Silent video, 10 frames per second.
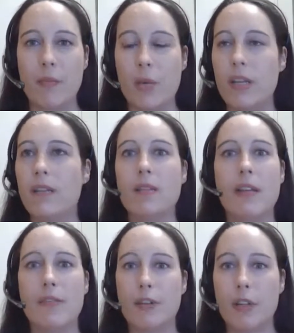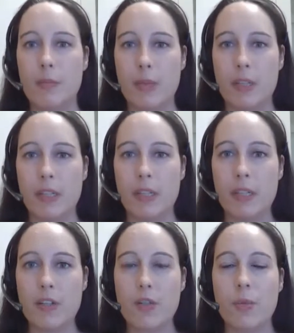We never in a million
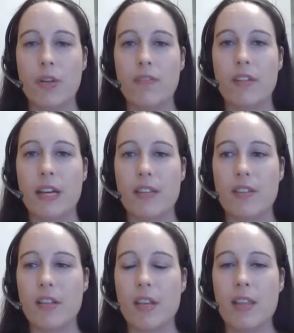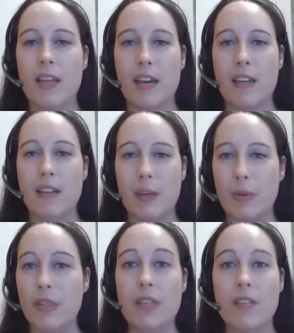years would have guessed that it
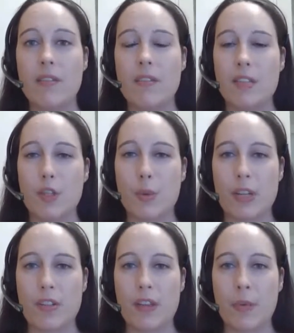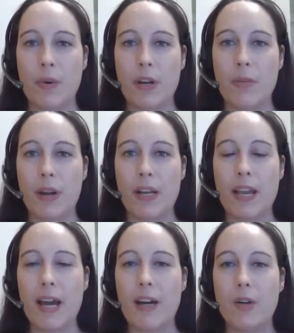would lead to the situation that we're in right
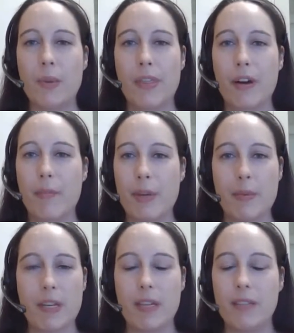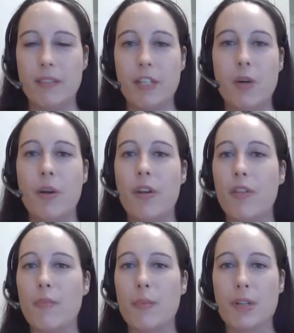now. We thought maybe,
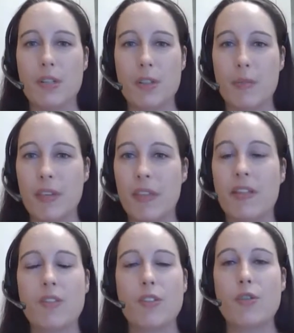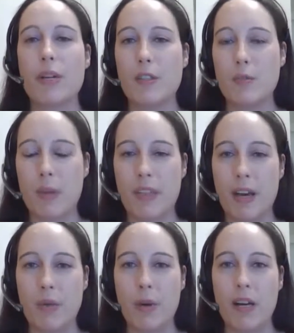another MERS, something that doesn't transmit
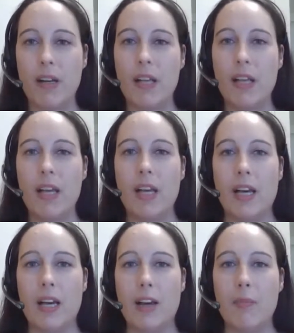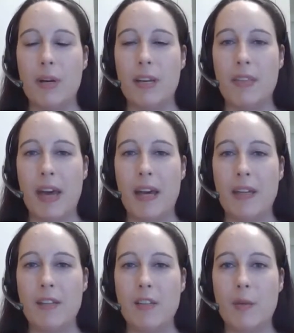that well, but that
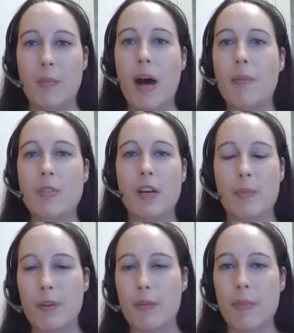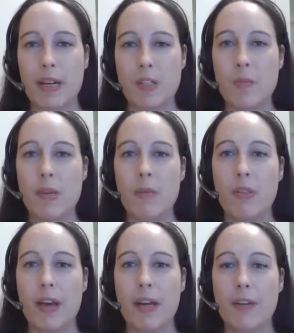pops up and reminds people
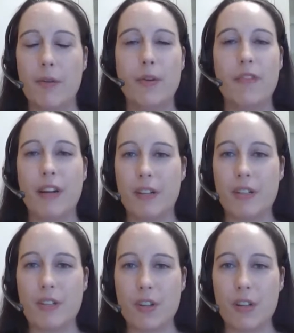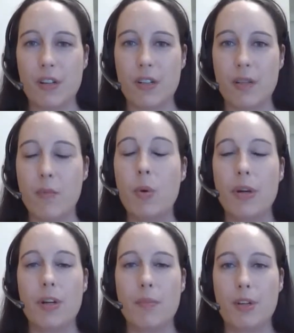that coronaviruses are
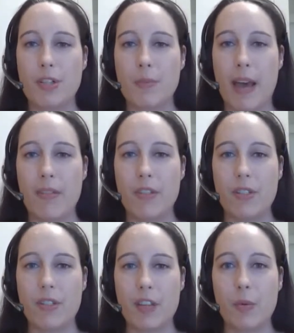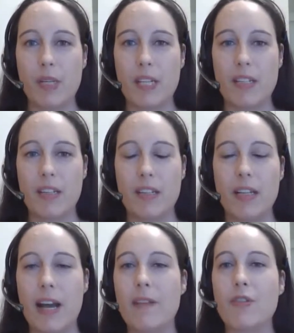important emerging pathogens that we need to
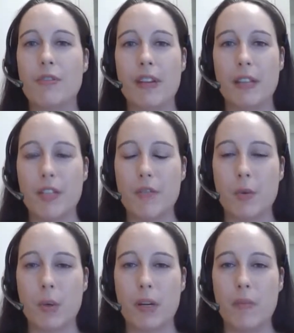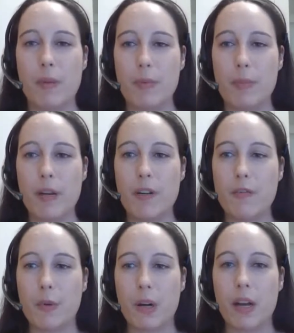have surveillance for and be prepared
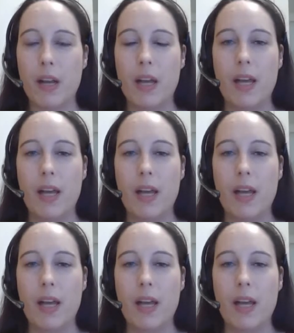for.